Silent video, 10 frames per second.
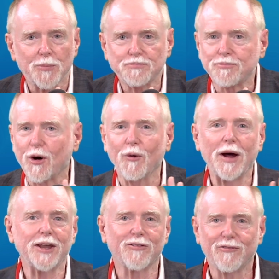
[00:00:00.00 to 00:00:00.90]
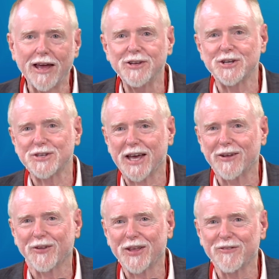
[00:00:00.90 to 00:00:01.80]
poetic vengeance. I
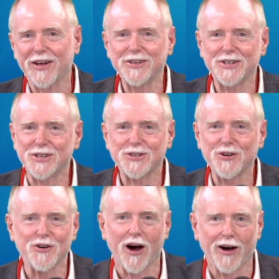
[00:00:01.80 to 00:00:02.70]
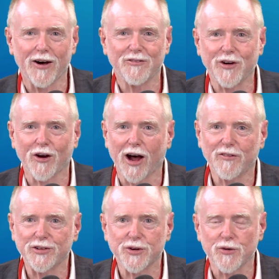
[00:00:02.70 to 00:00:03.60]
don't think vengeance is too far off
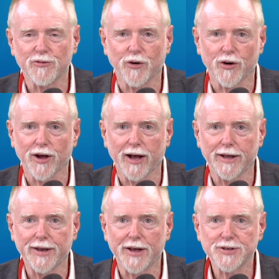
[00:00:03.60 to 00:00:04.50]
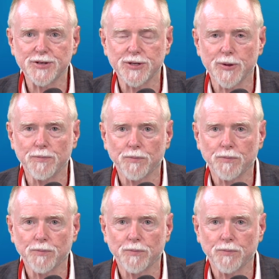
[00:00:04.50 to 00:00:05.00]
a term for Gnosticism.